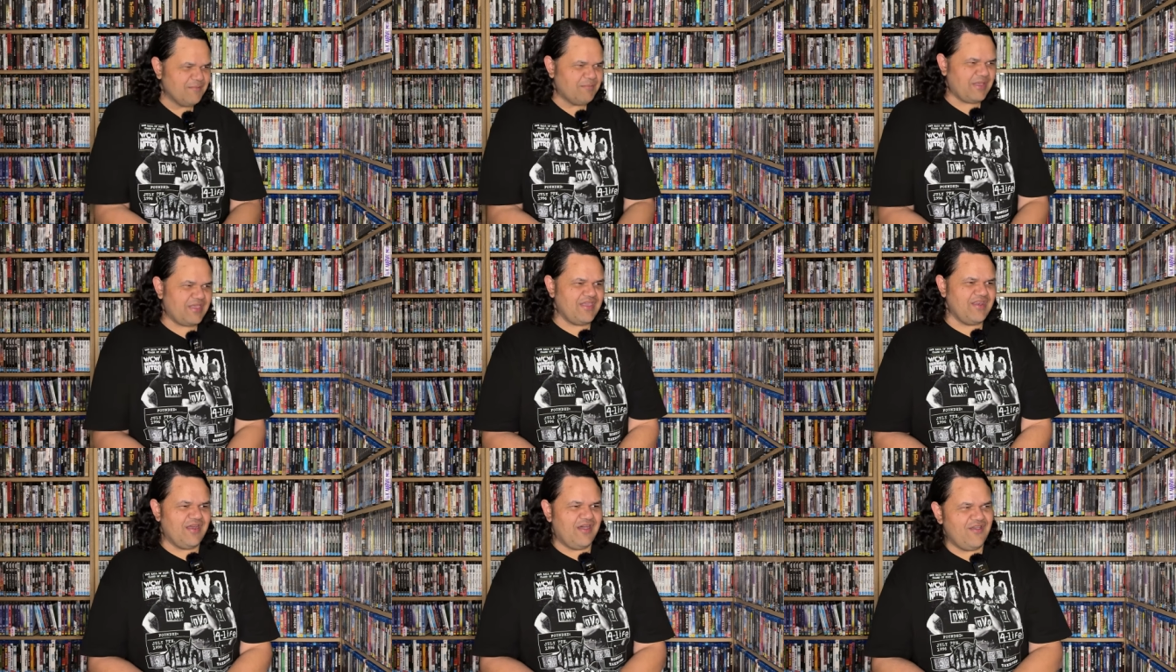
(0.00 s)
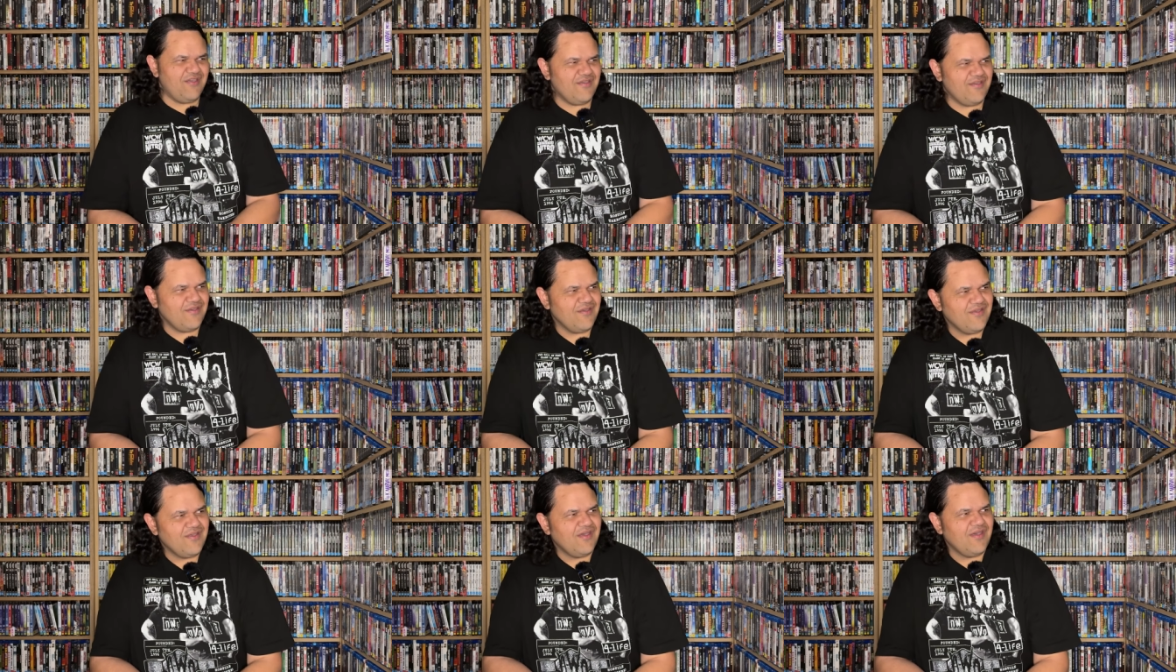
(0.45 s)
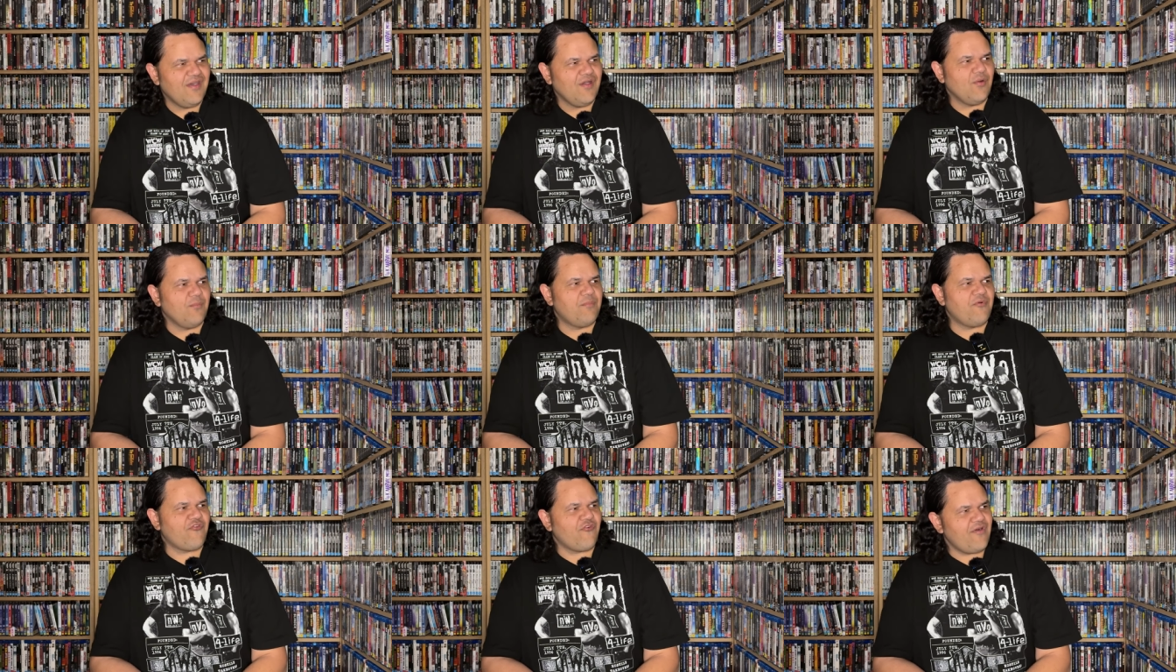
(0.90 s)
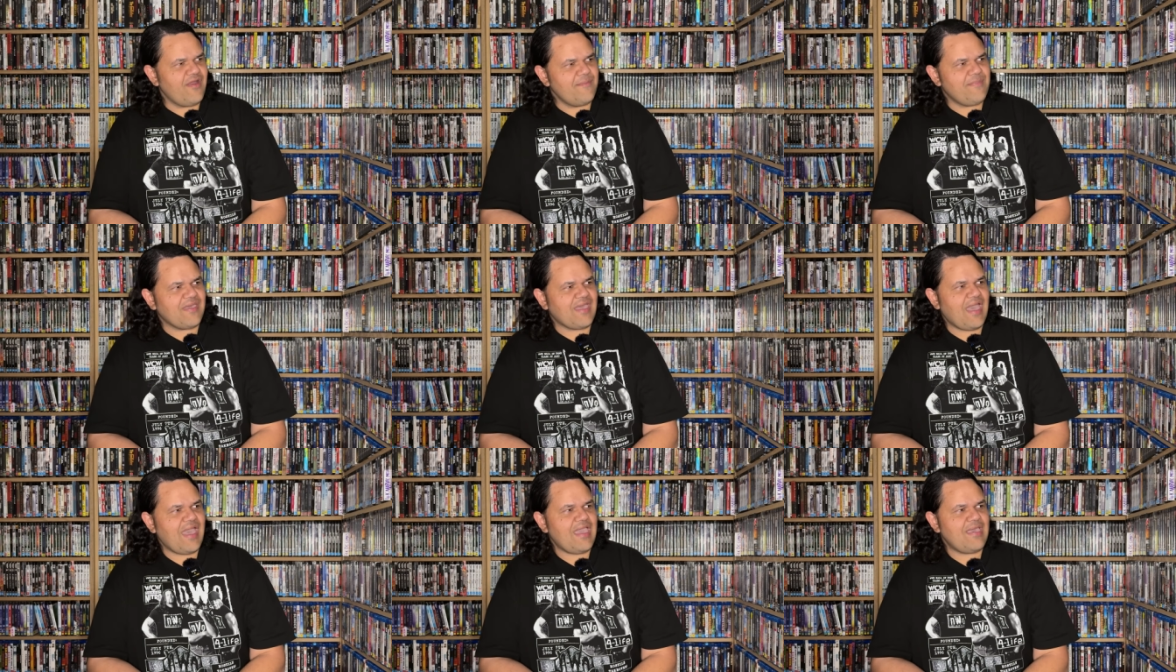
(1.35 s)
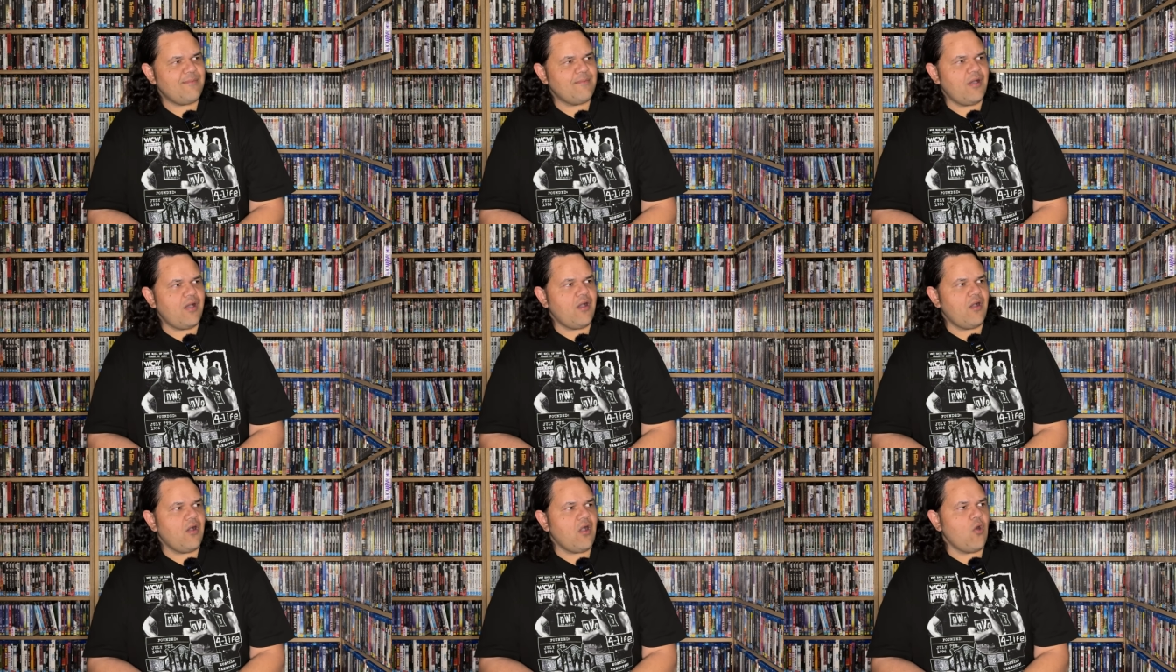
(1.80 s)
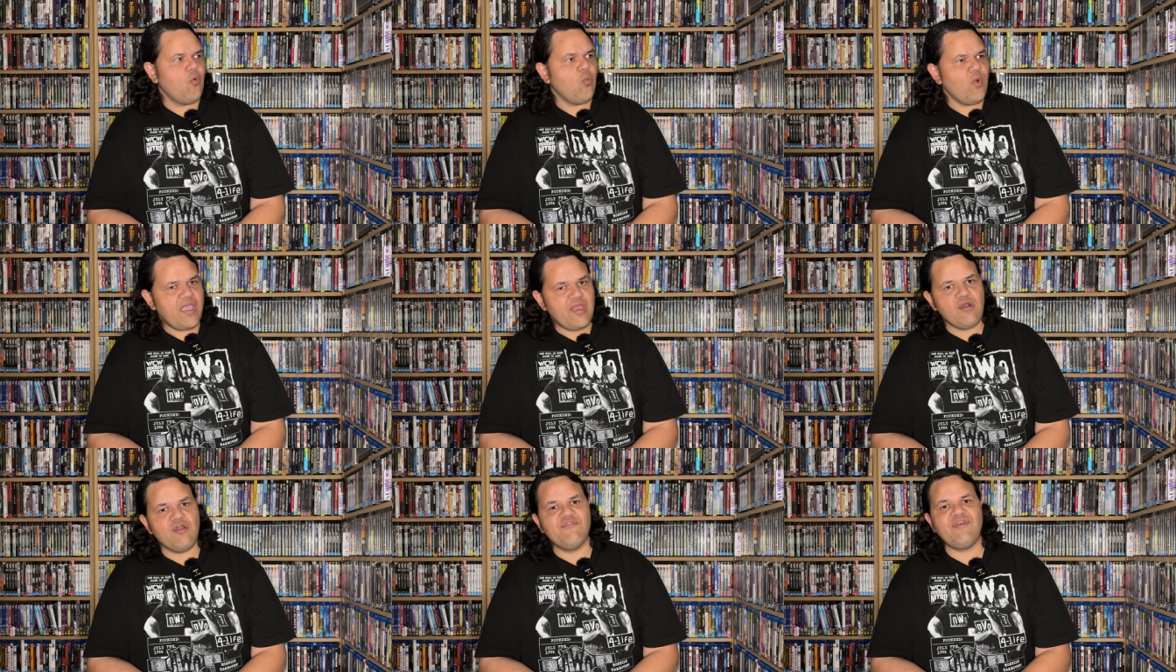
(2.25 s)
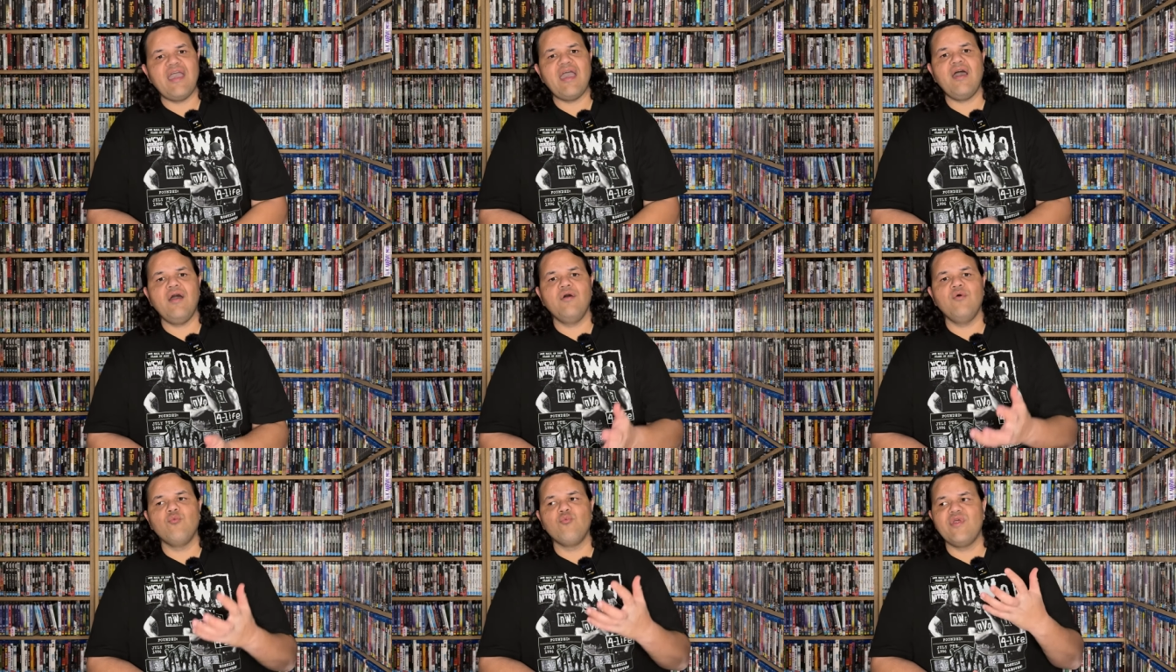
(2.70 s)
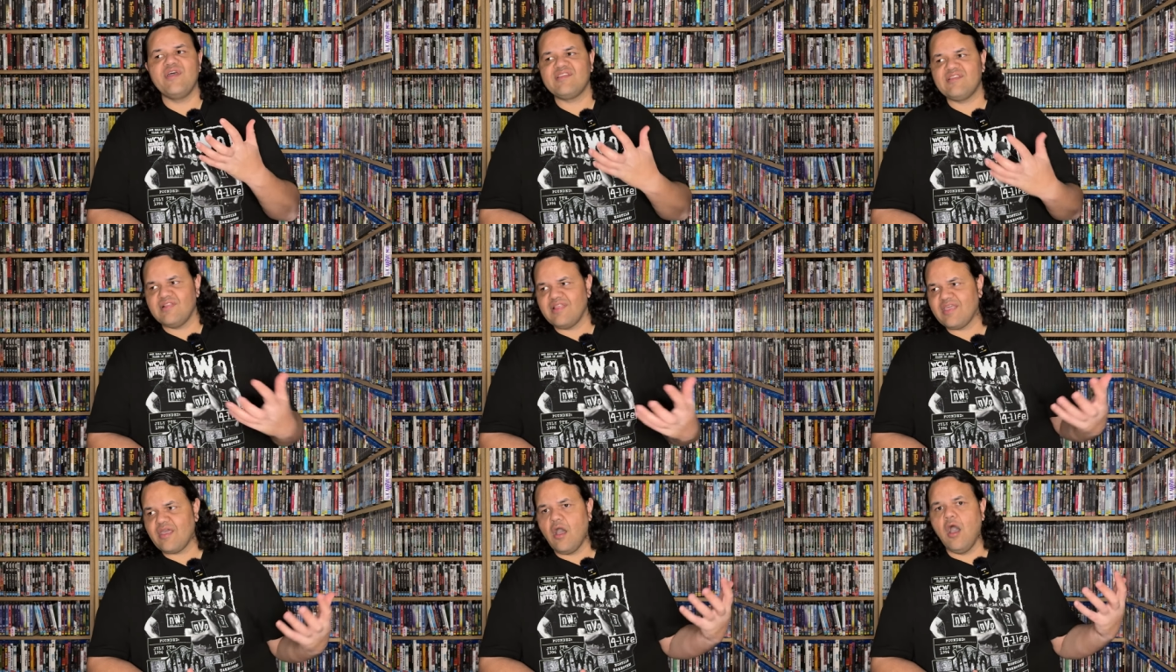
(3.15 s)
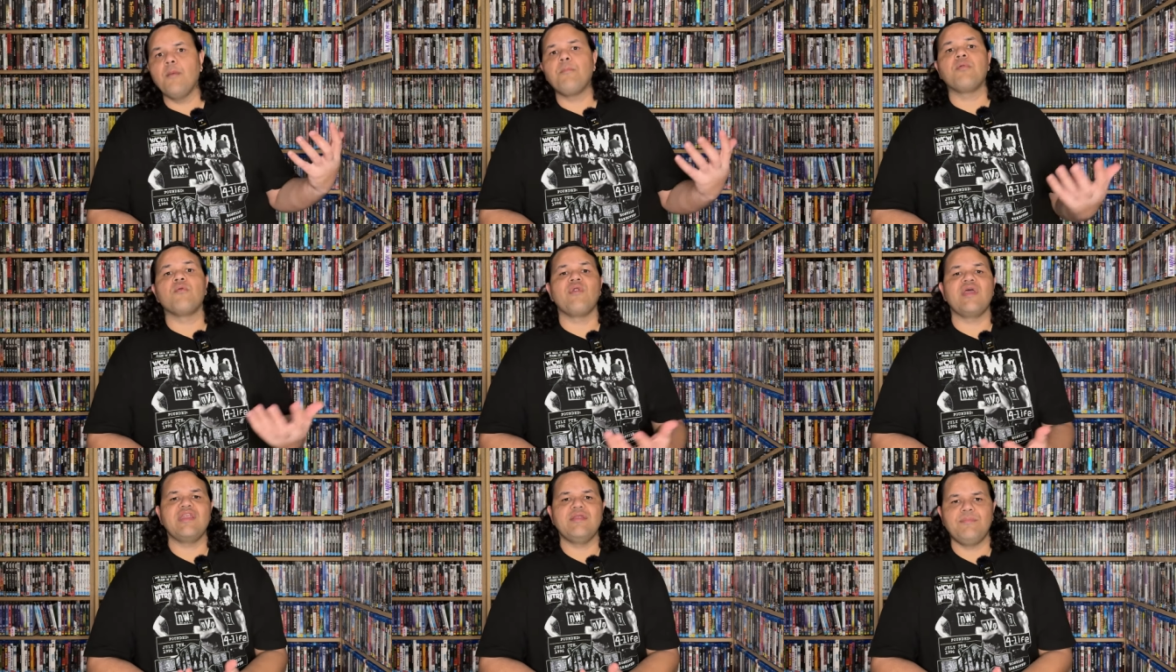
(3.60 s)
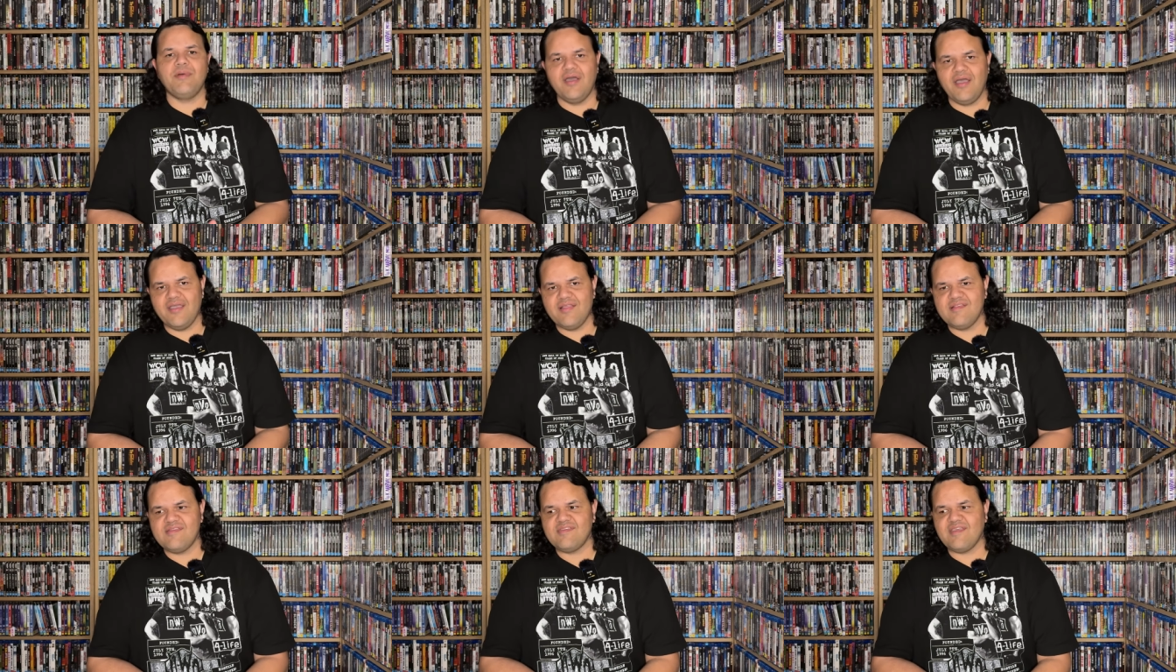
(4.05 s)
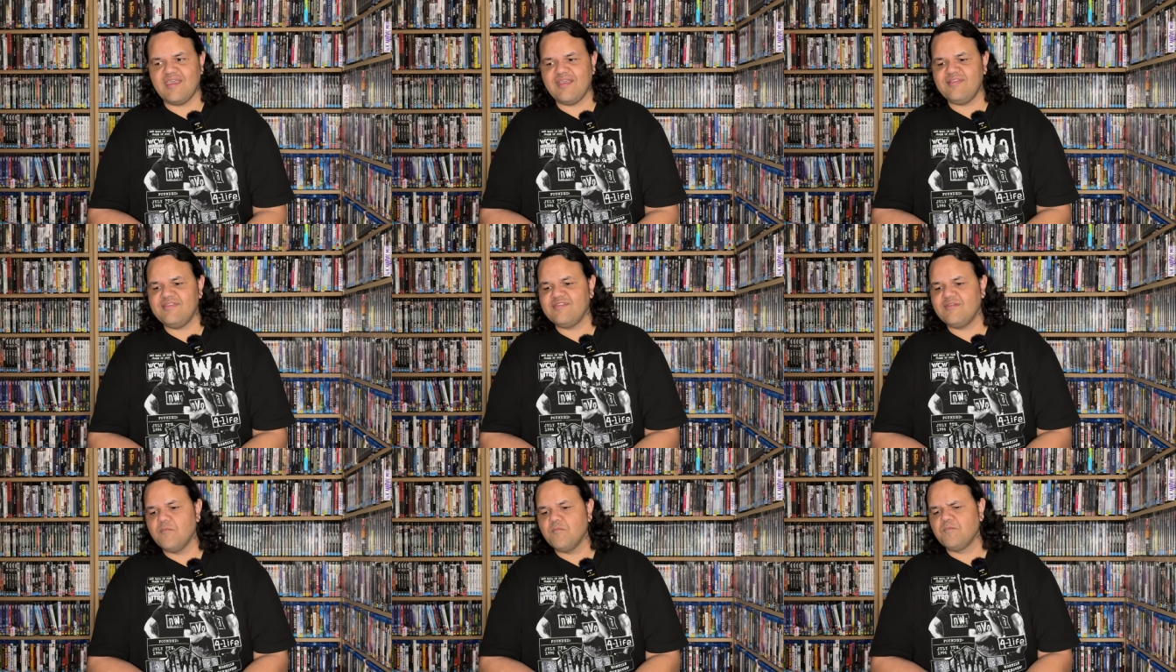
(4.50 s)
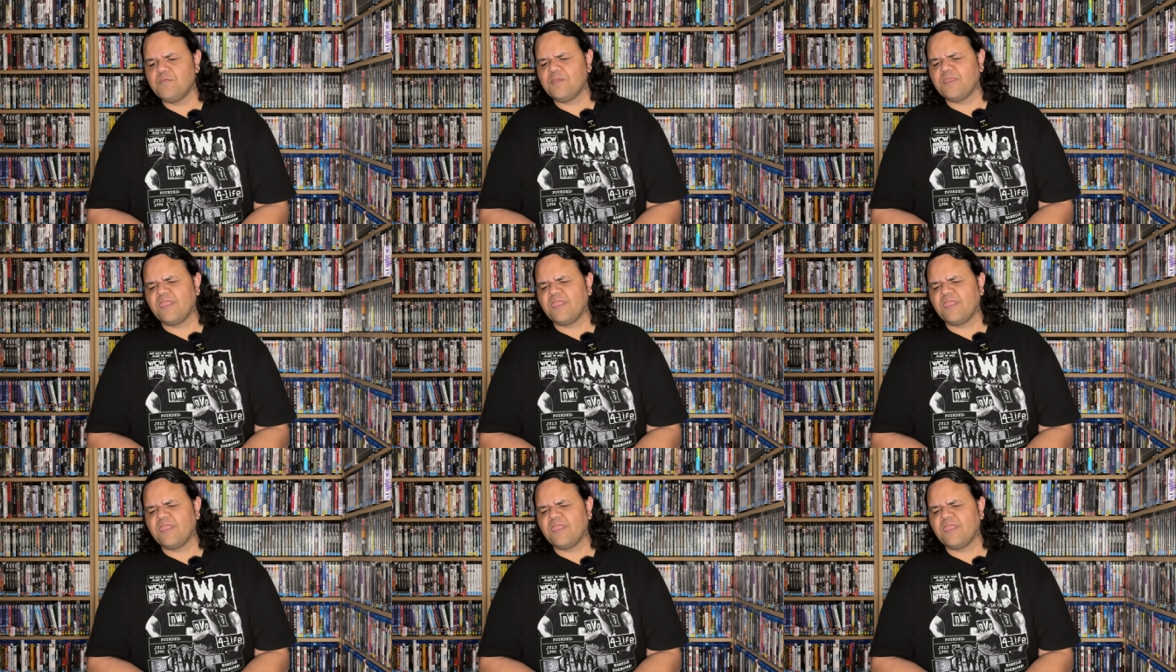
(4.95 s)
But, you know, before I became aware of how wrestling operated behind the scenes,